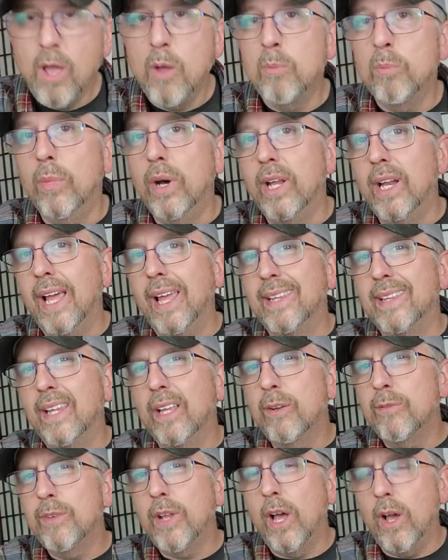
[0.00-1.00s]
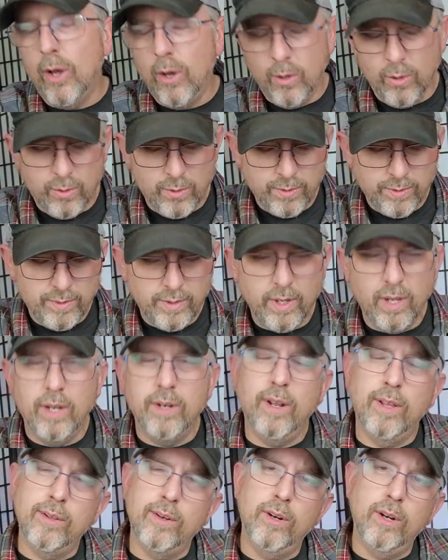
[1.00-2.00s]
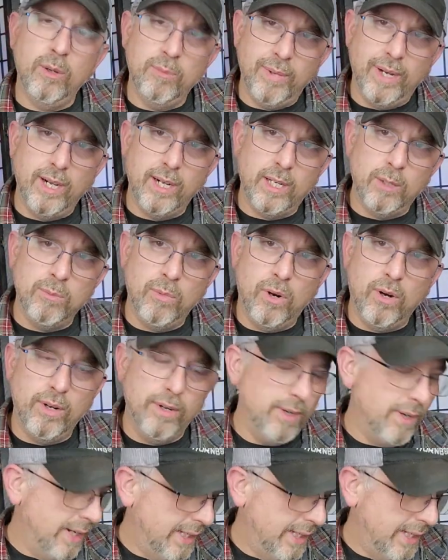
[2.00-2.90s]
But I'd love to own another American Martin.